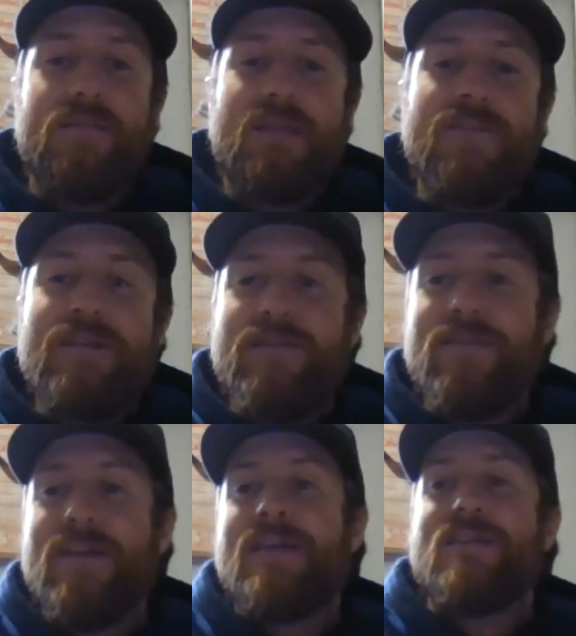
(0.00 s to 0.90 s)
Even if
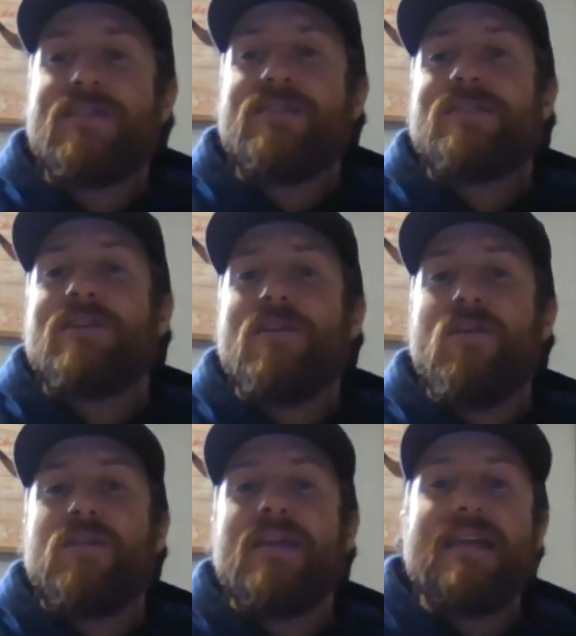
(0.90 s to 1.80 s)
it is,
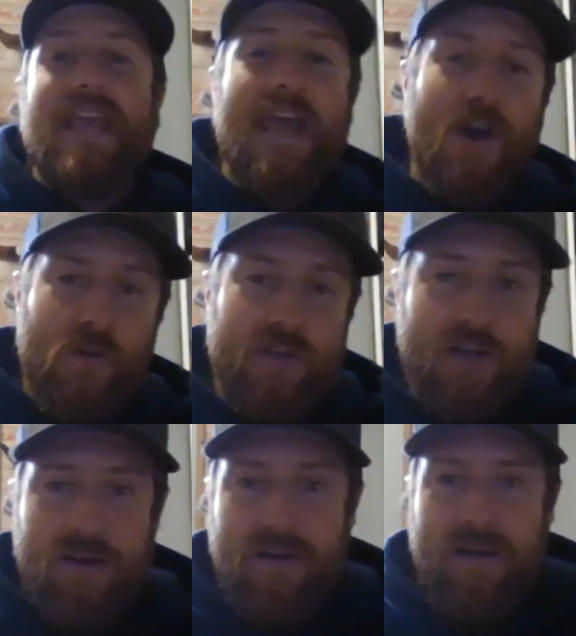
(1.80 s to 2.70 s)
getting
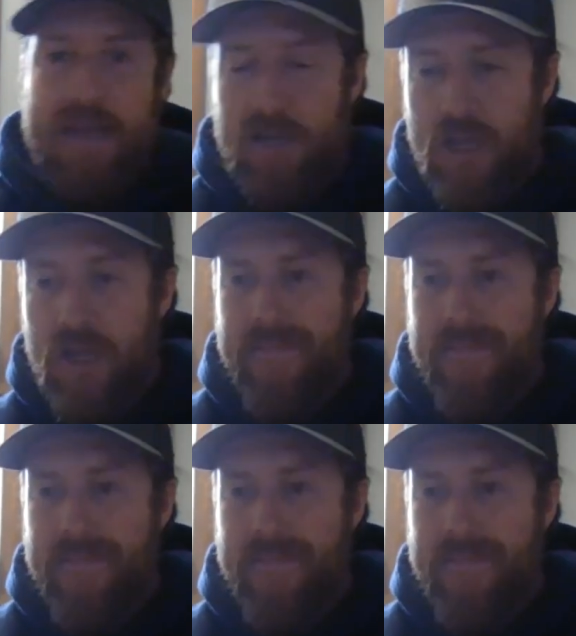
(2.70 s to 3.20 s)
healthier, in